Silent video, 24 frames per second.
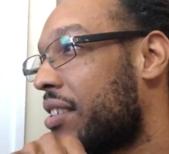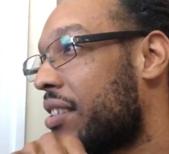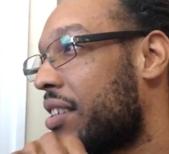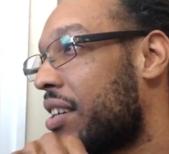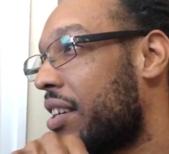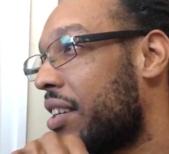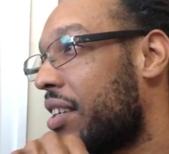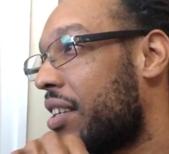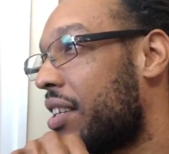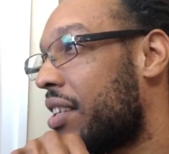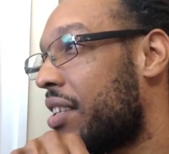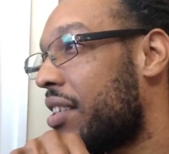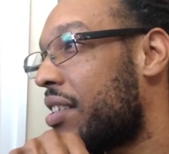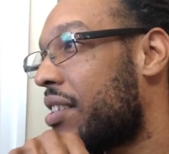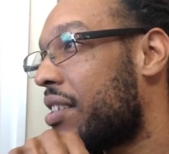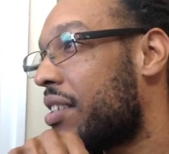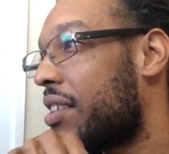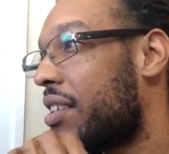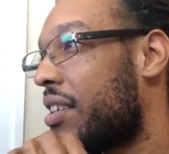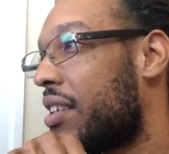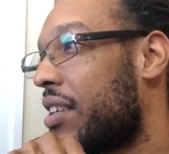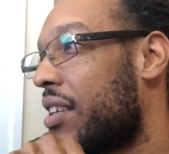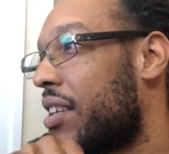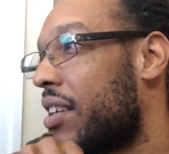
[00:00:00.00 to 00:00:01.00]

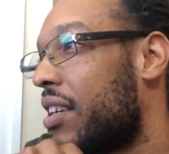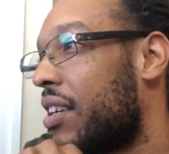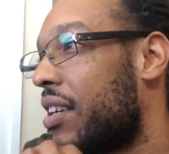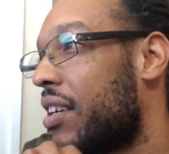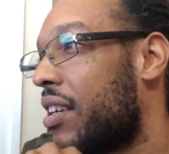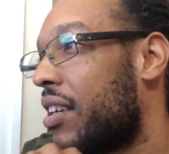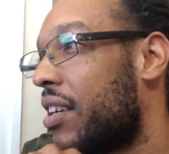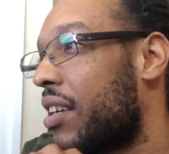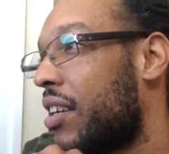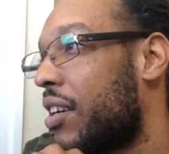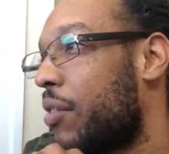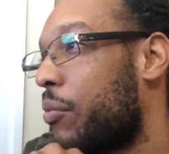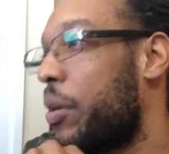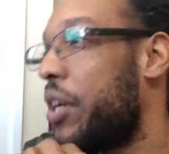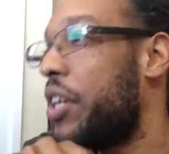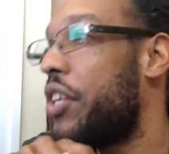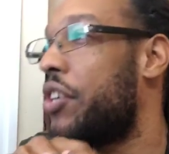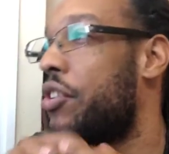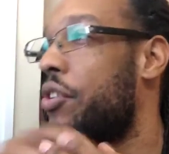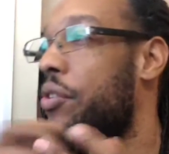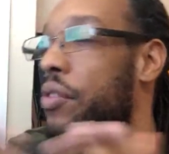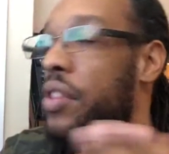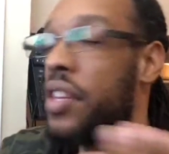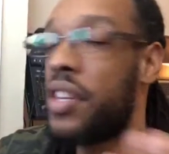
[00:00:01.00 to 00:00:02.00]
goodness, we
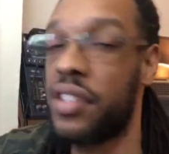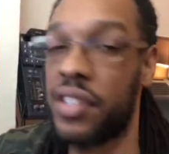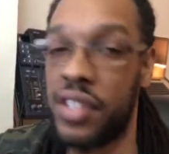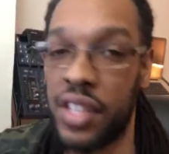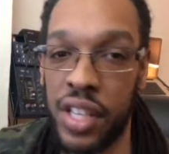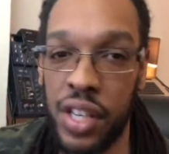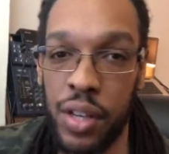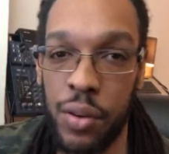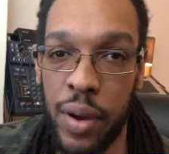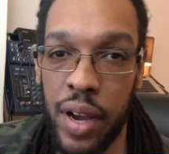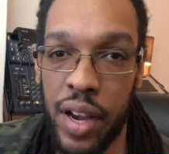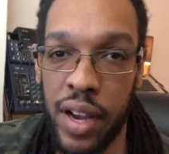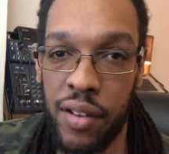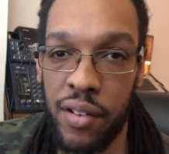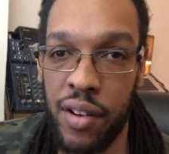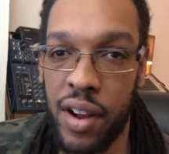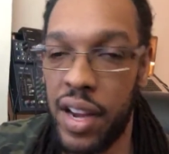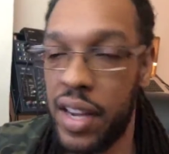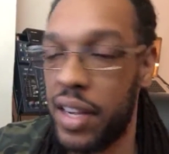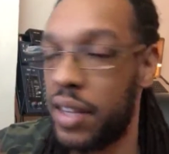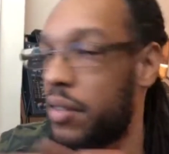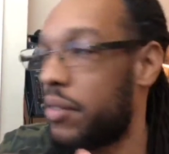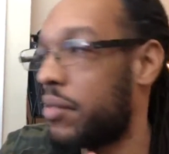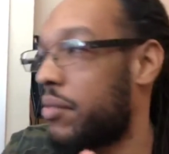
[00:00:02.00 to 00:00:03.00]
do this anyway,
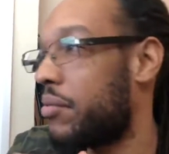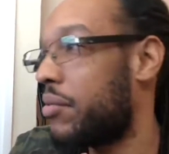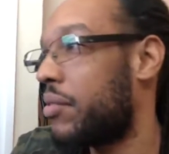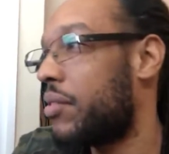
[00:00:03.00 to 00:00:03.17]
right?